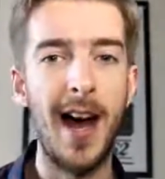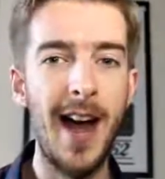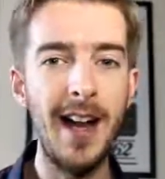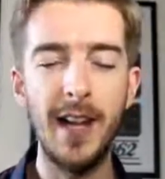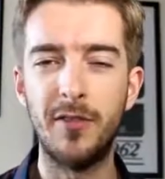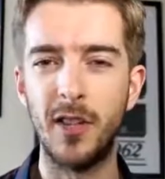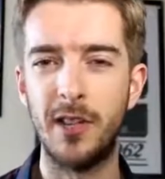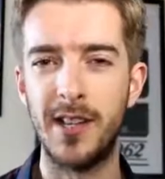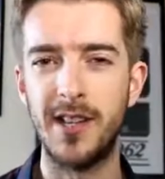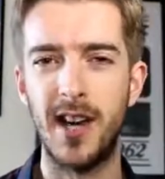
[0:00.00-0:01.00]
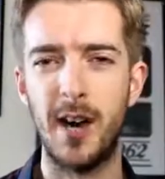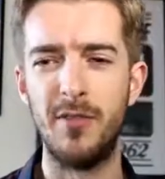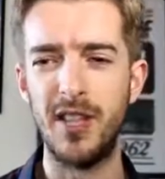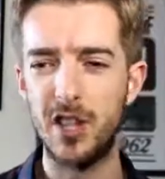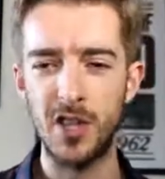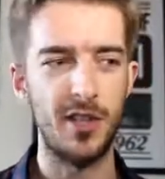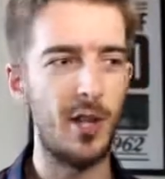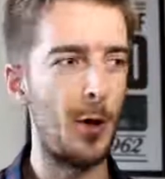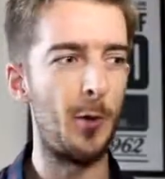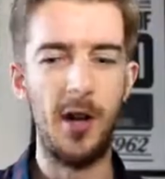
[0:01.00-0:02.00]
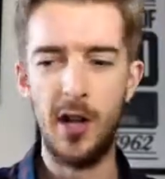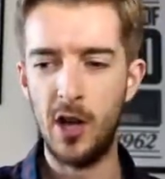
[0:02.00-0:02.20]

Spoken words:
high level on guitar, but you just know